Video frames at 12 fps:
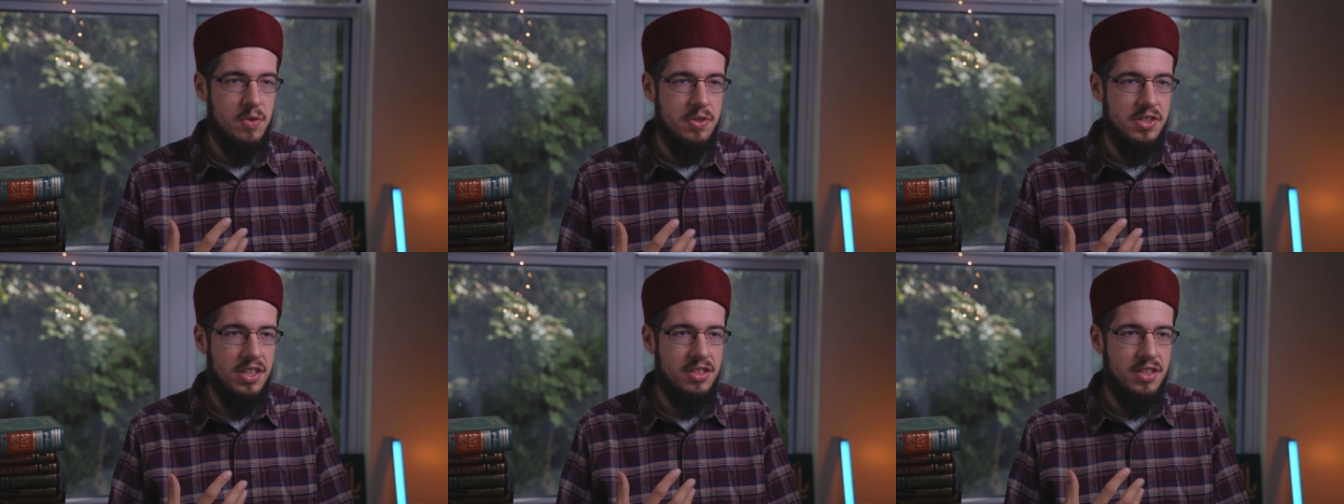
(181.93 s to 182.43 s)

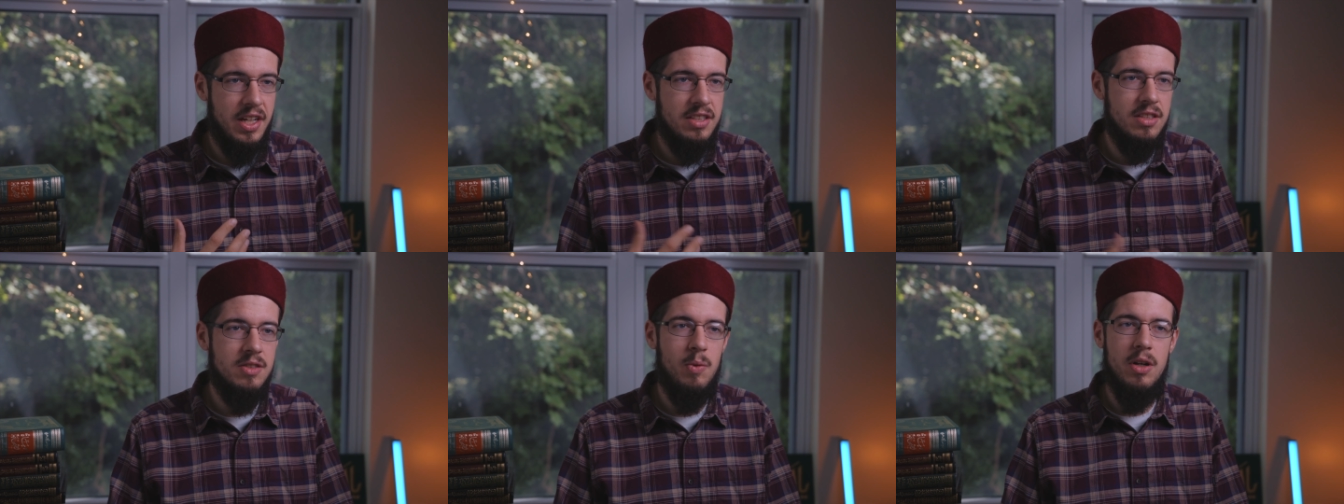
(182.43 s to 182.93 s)
towards these things
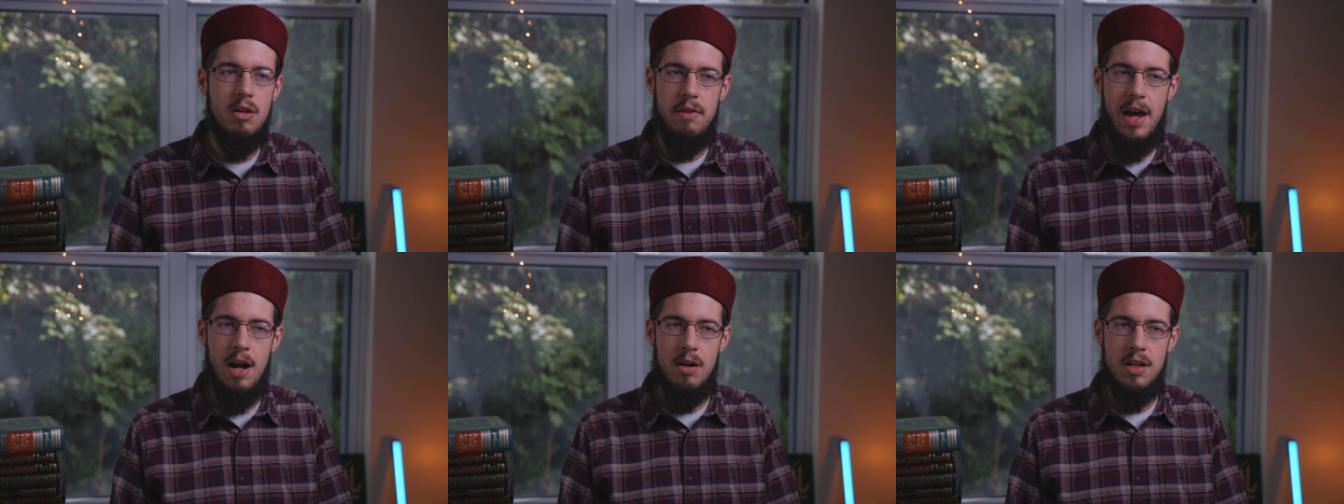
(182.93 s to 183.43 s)
is one of
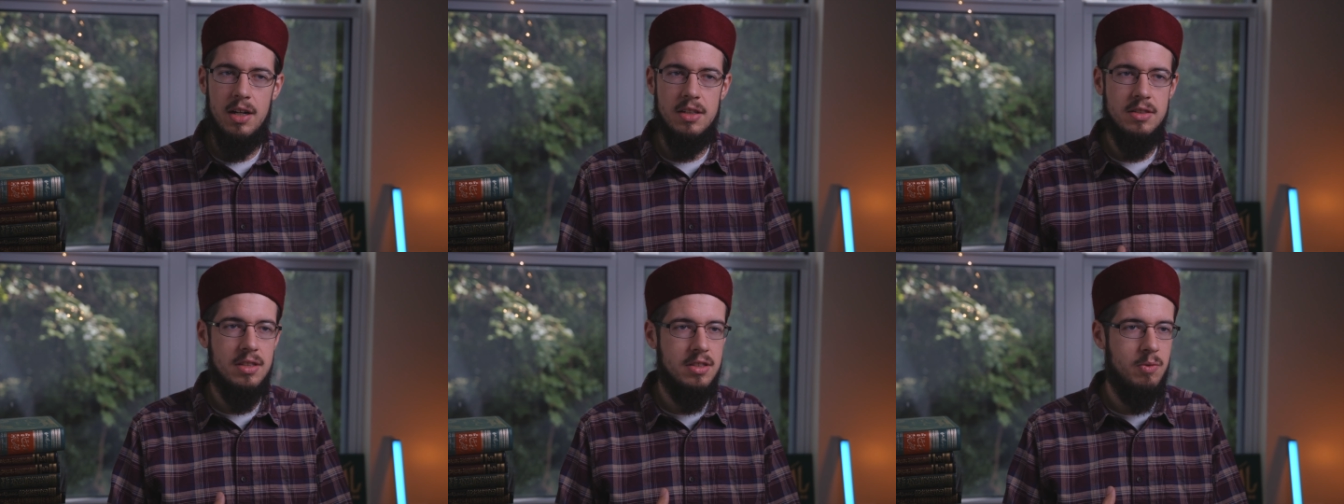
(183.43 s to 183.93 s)

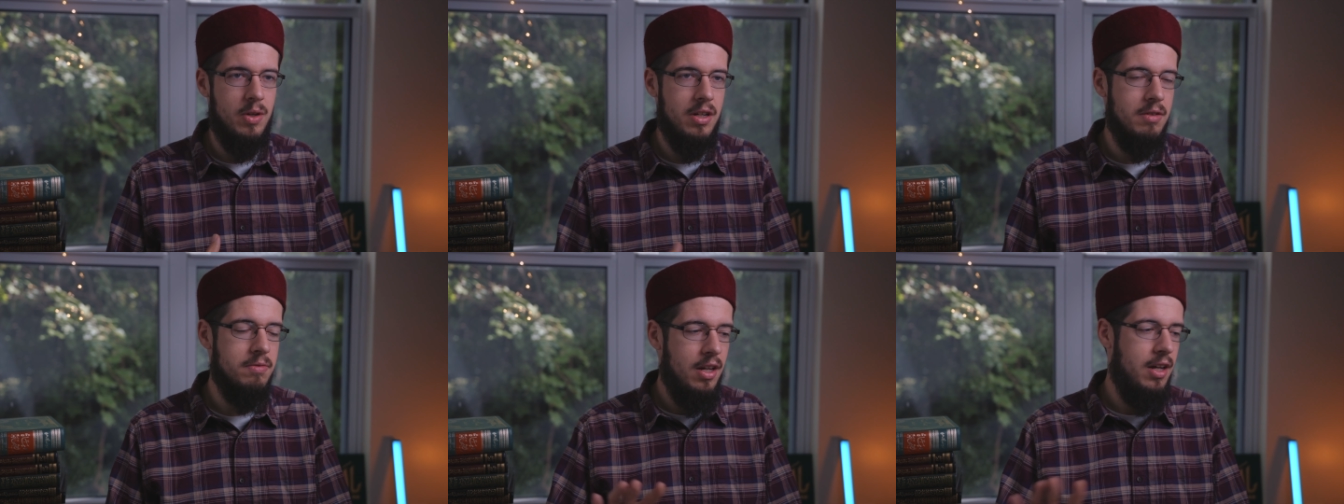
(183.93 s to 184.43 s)
arrogance. It's one
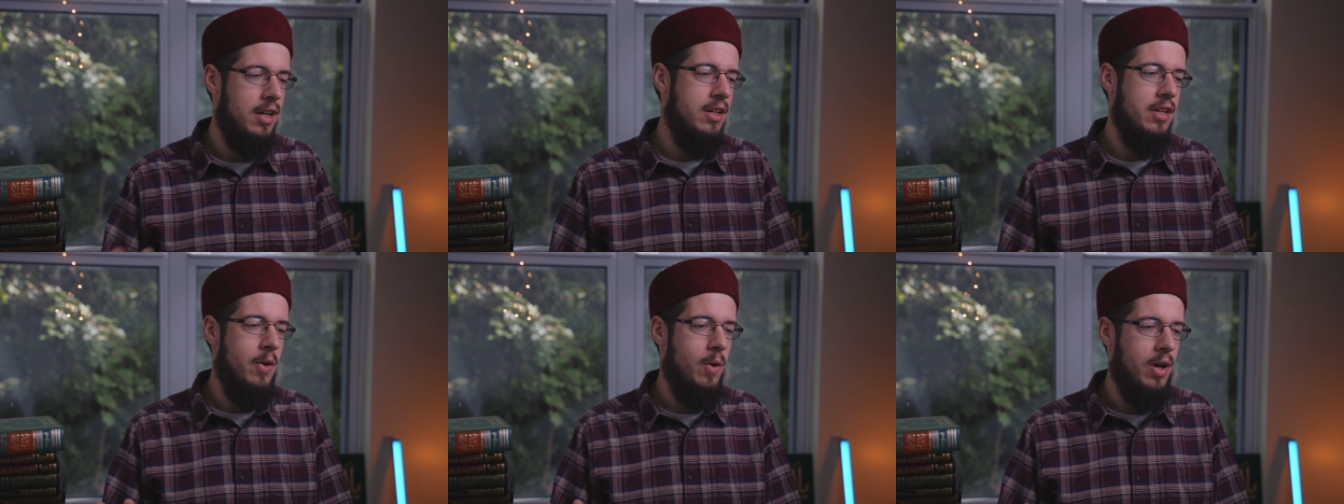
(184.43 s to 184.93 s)
of, uh,
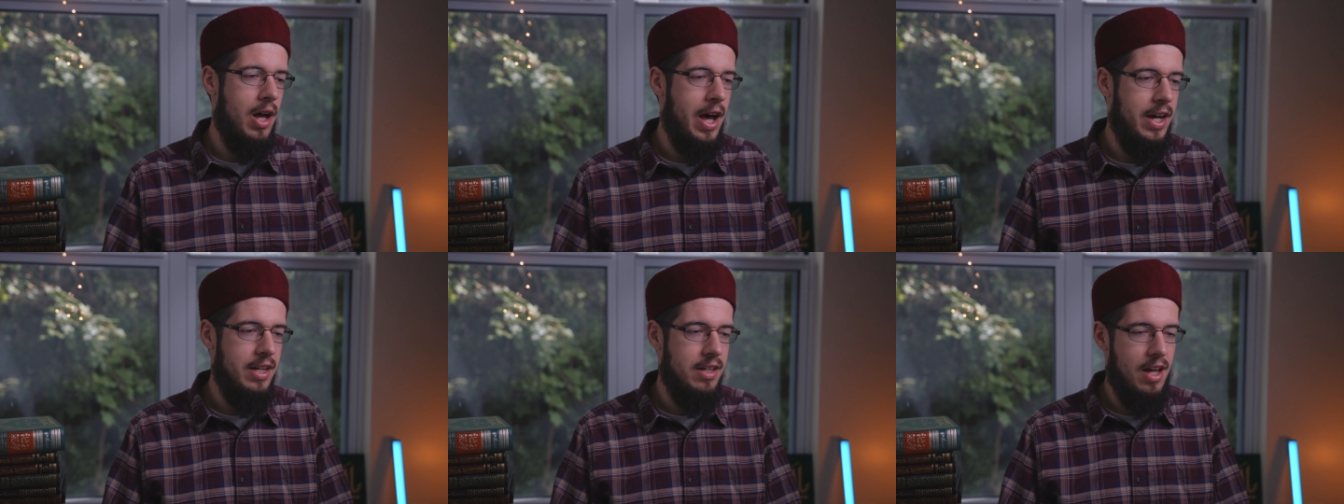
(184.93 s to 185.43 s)
you know,
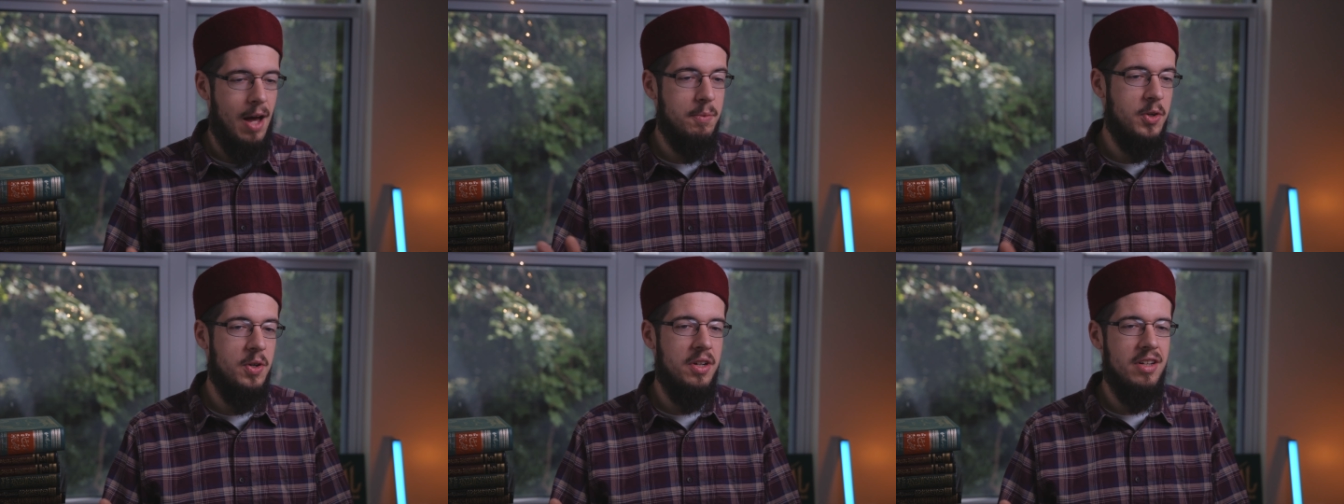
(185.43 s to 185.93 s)
I, I'm
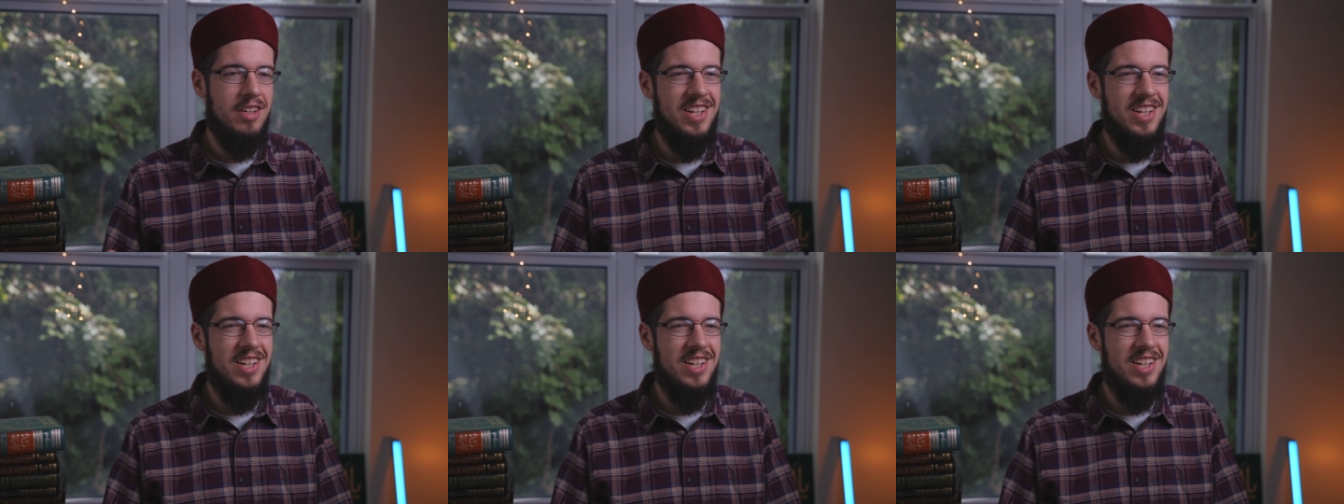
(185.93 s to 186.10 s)
good.